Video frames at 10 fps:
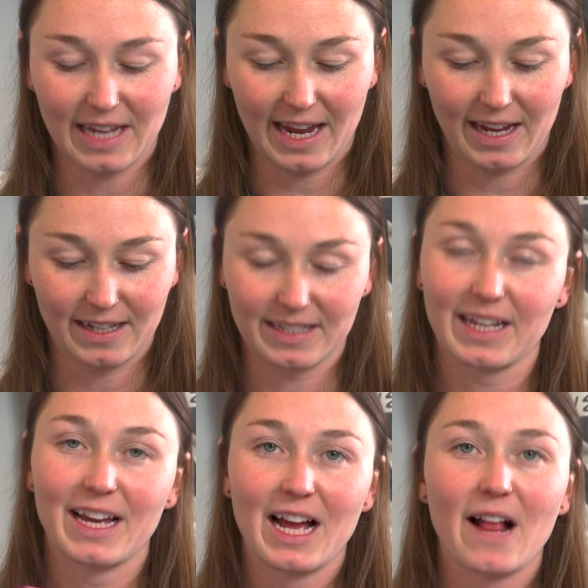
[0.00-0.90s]
and
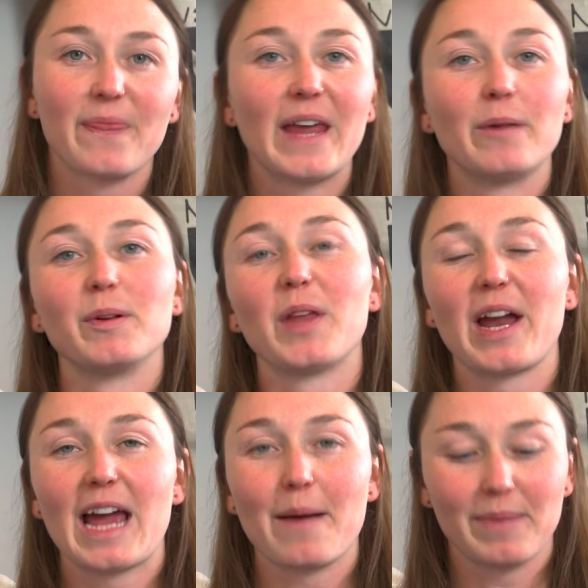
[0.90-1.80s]
that will
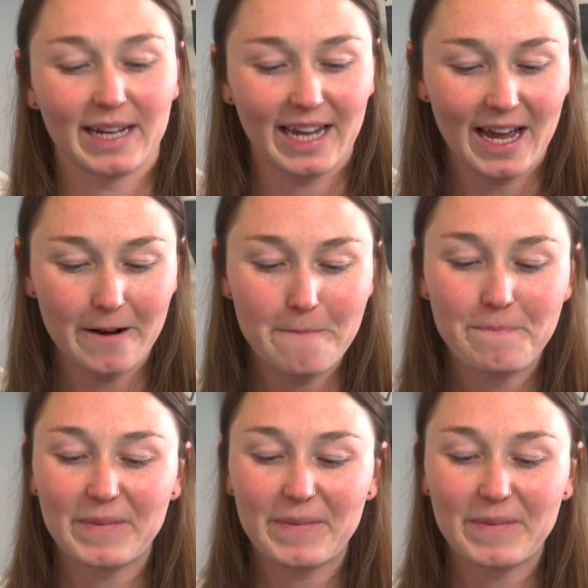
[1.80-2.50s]
not happen again.